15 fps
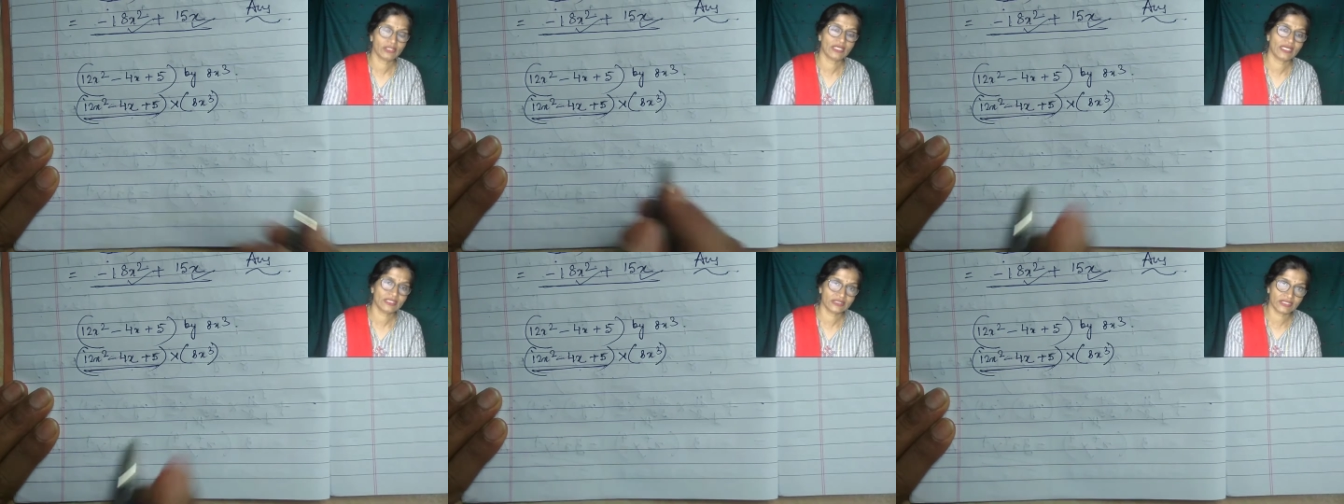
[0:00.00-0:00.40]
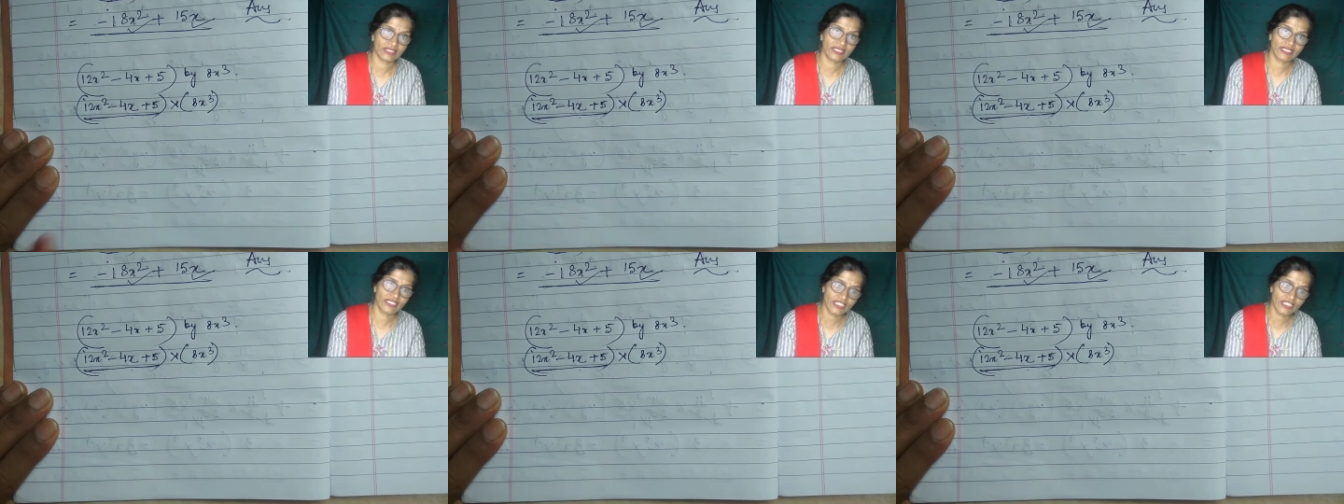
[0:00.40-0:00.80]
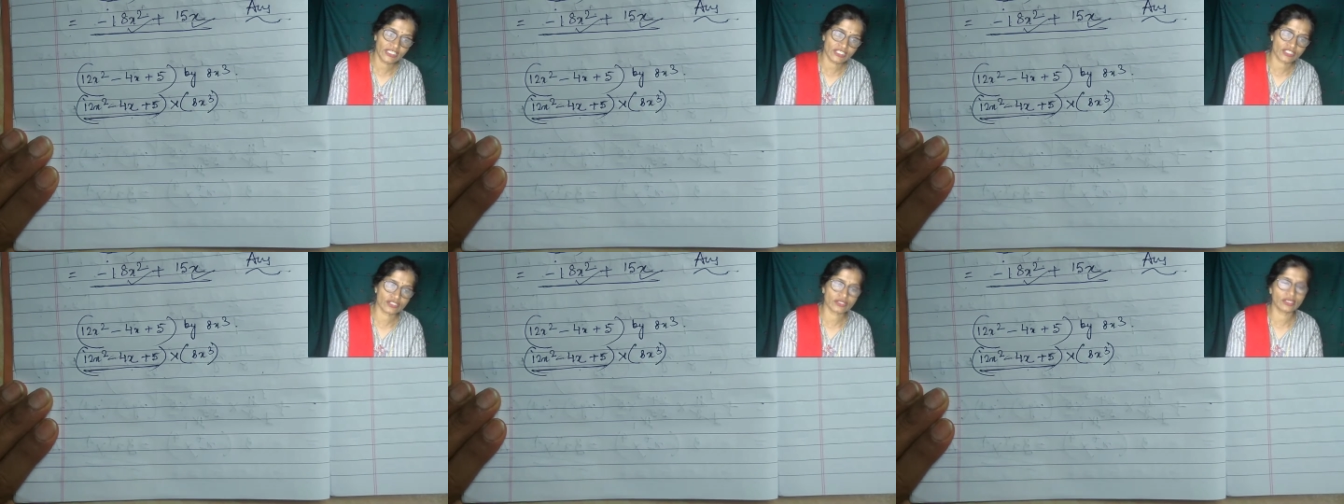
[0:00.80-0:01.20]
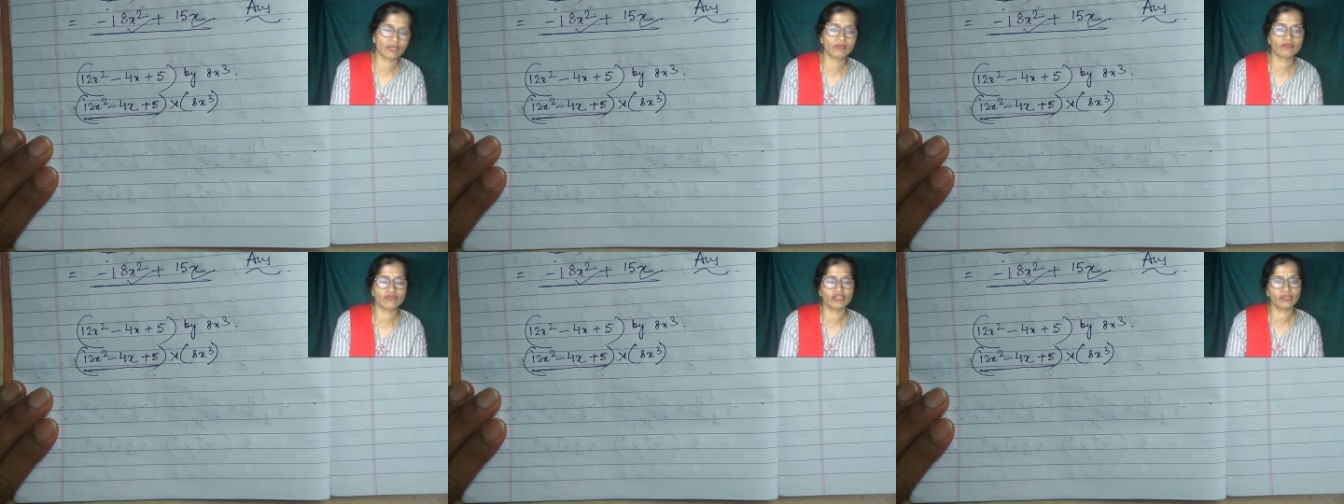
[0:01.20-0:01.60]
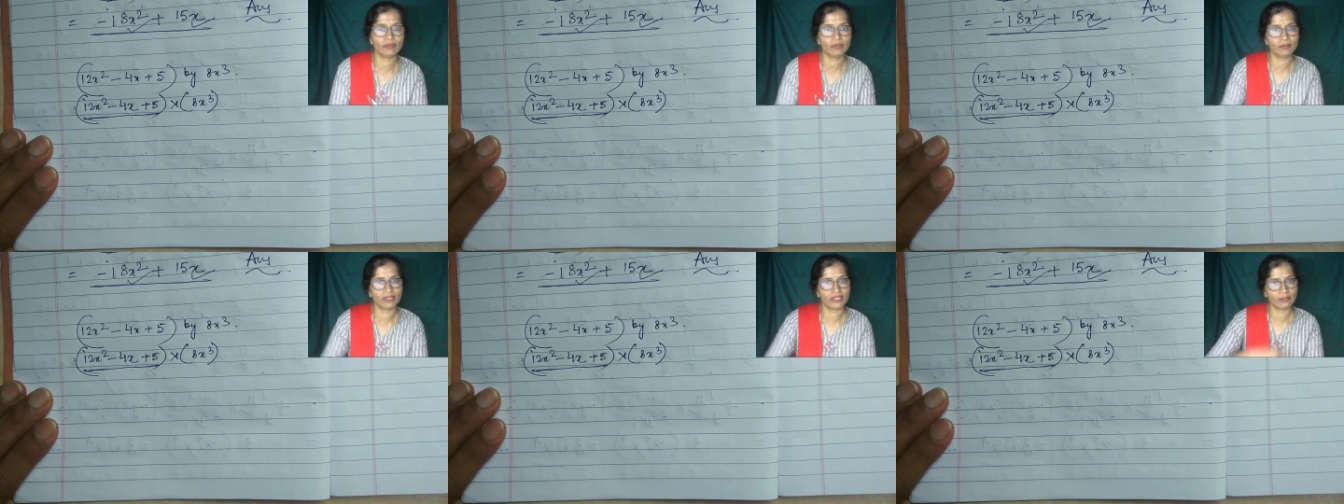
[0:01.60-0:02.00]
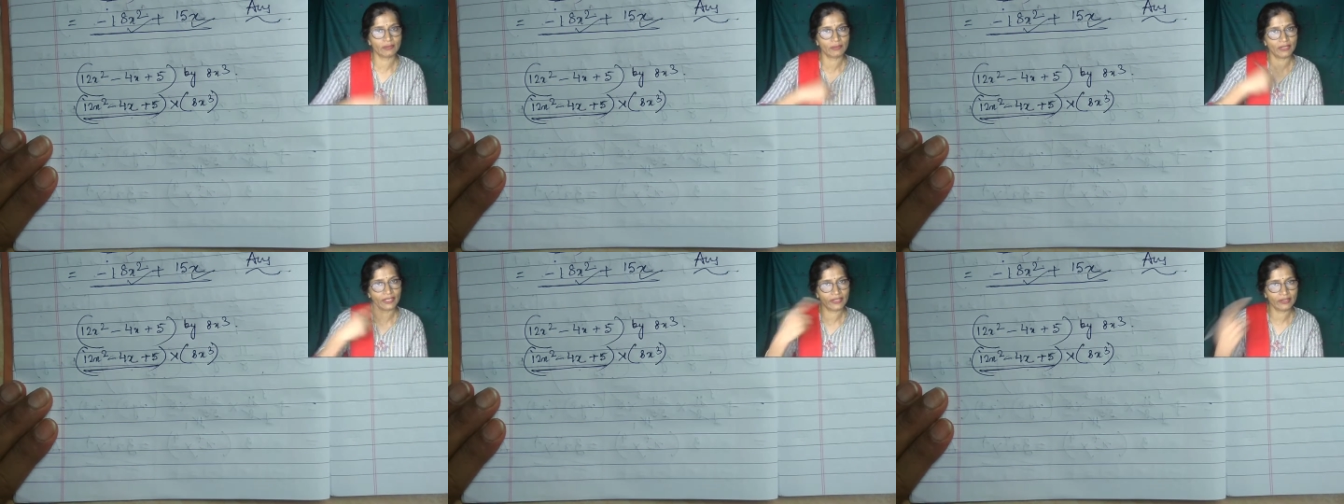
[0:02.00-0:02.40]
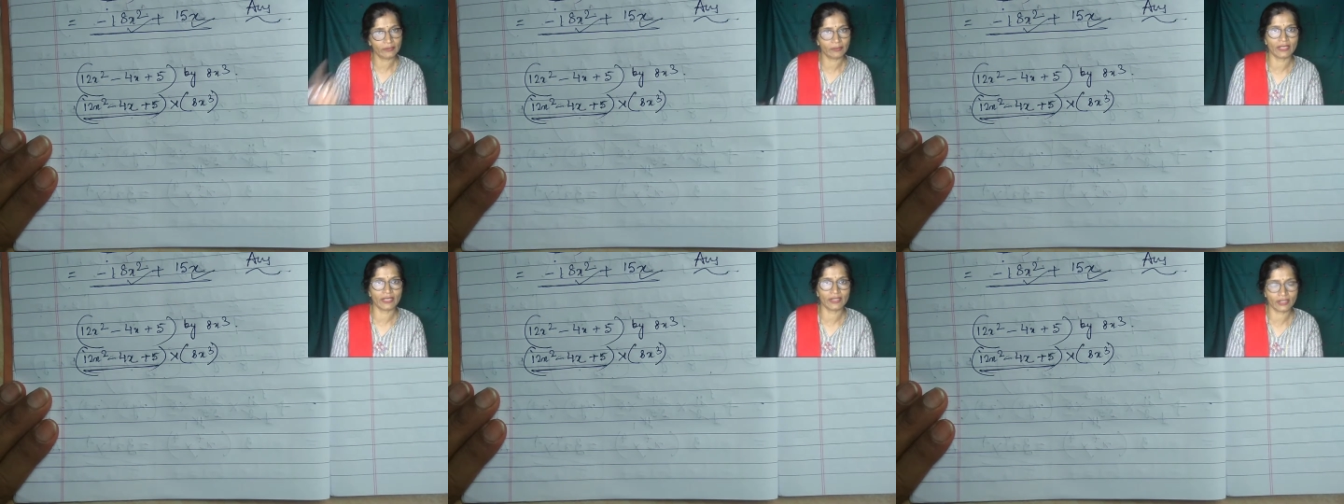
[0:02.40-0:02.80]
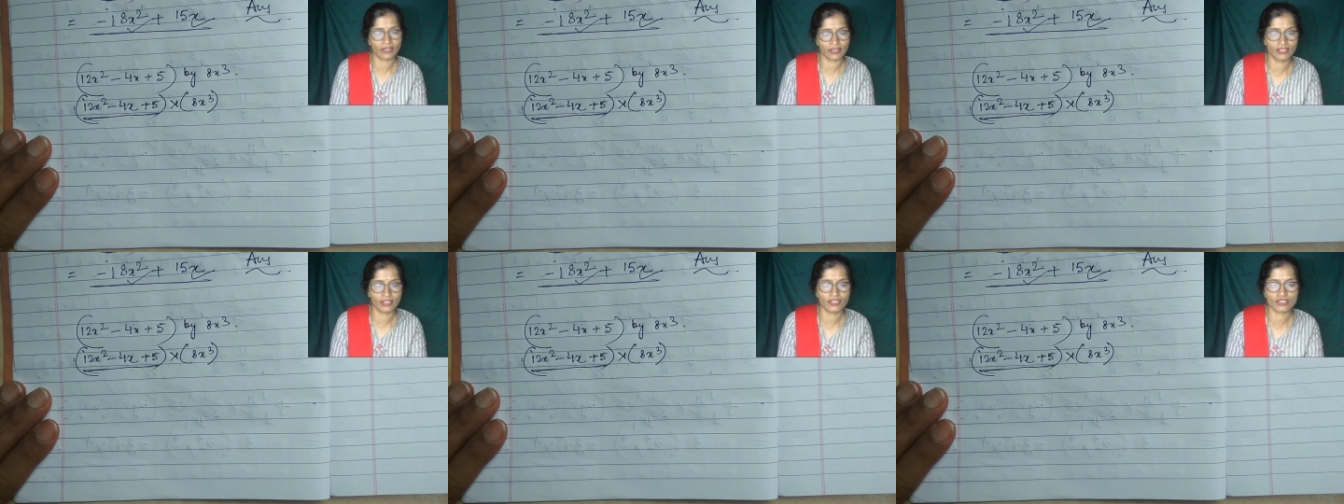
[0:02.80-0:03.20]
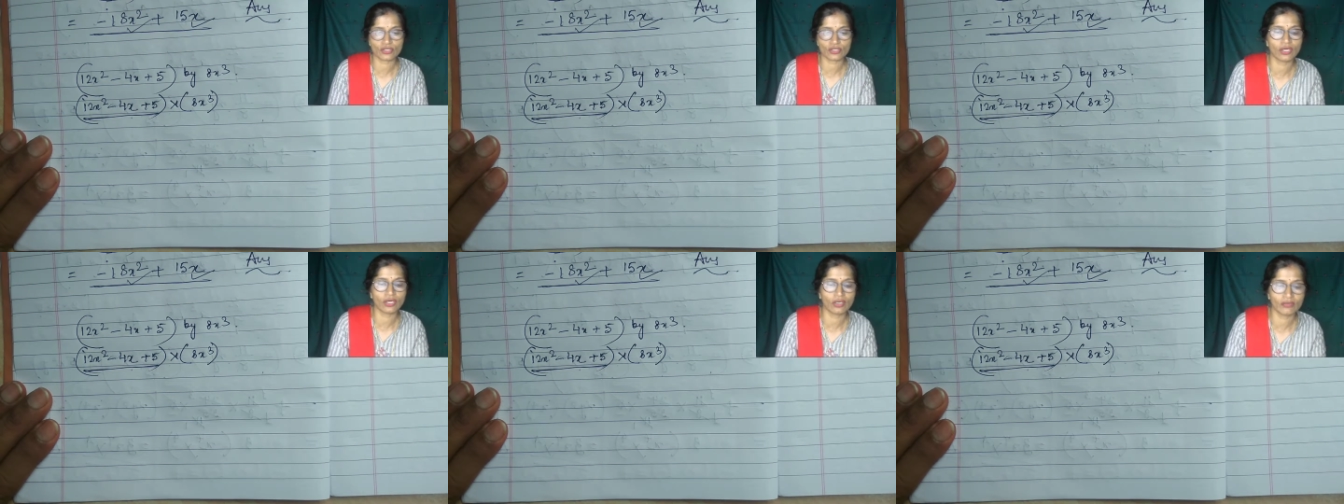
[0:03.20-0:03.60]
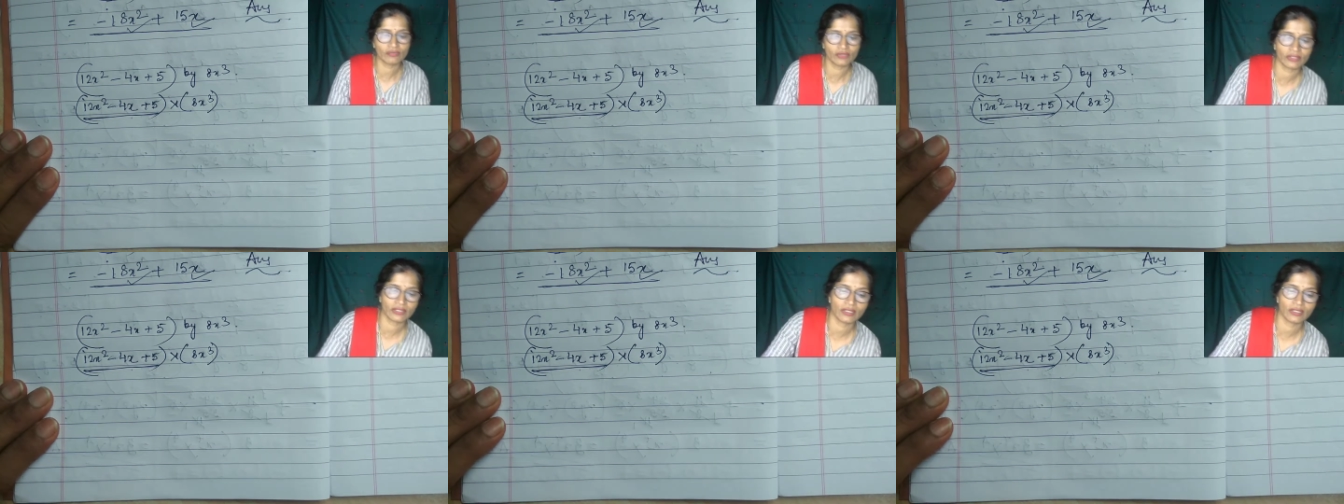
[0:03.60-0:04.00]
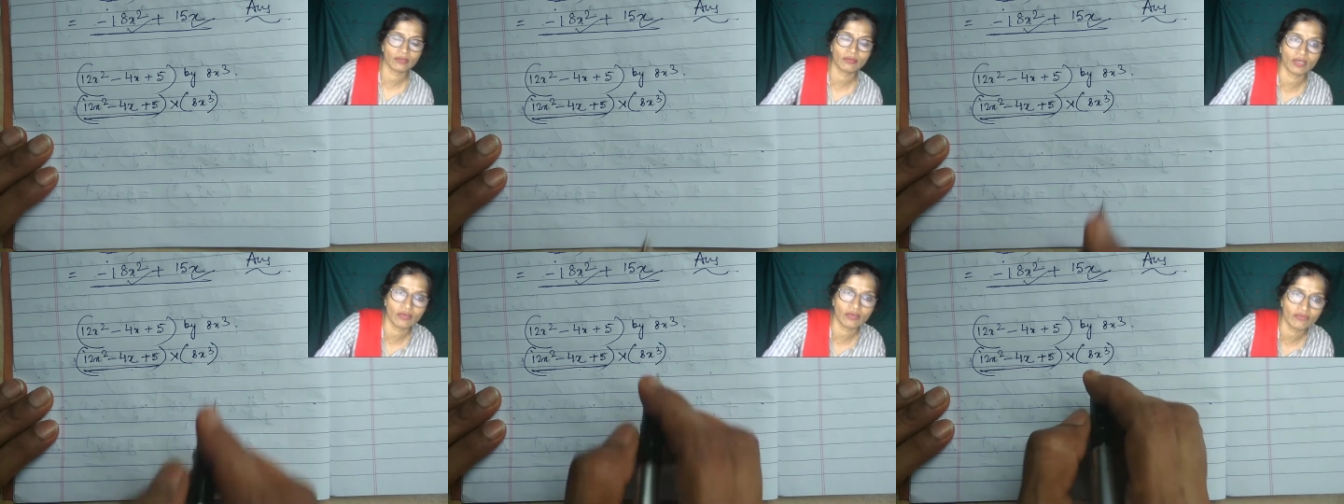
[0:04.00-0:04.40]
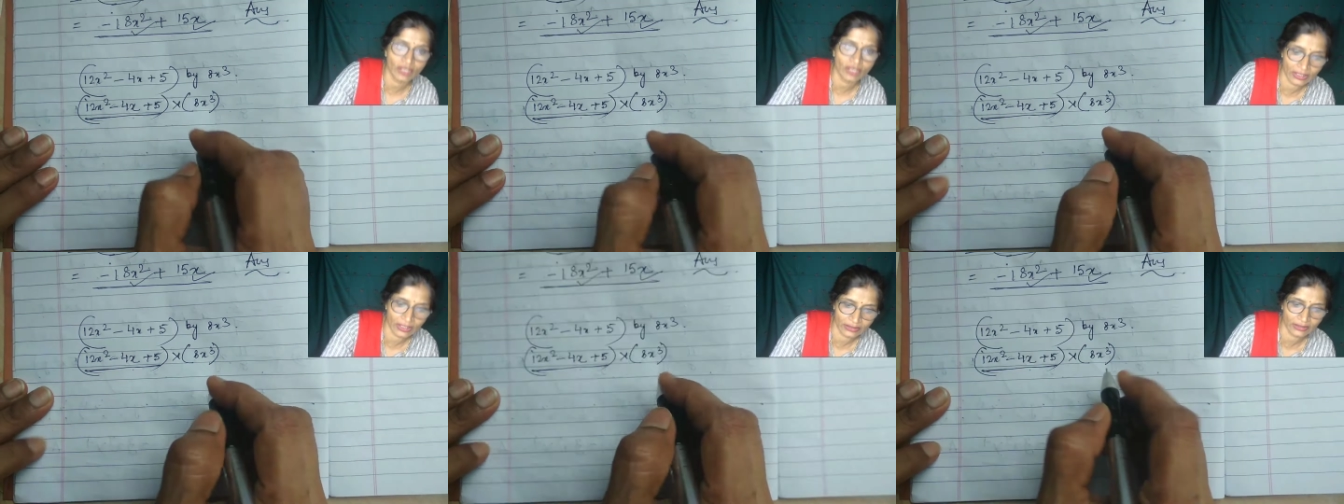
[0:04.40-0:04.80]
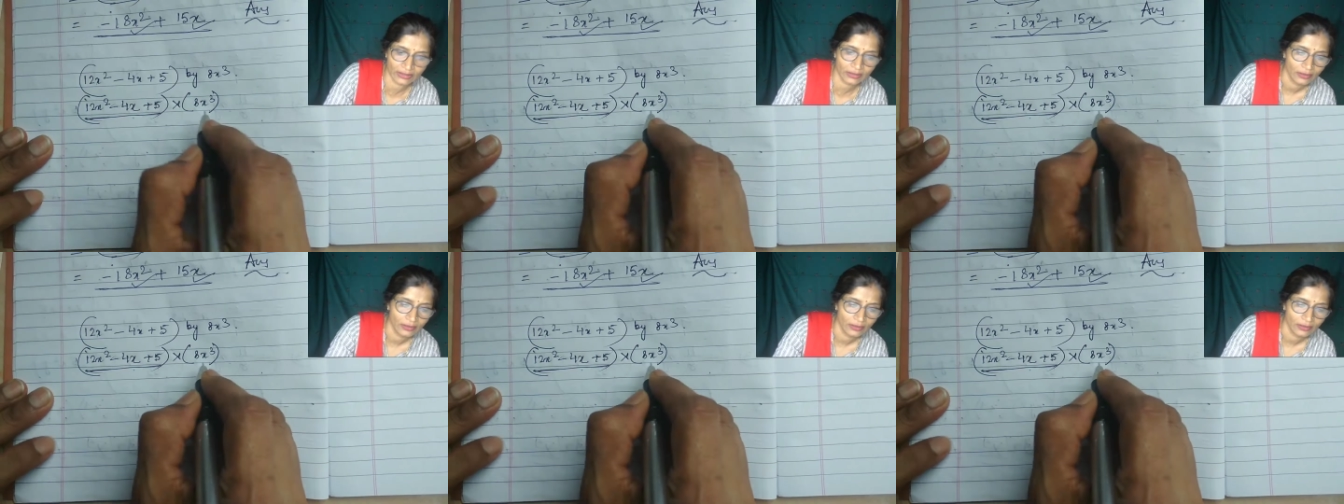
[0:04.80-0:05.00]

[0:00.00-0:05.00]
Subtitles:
I said each term will be multiplied by each of the term of other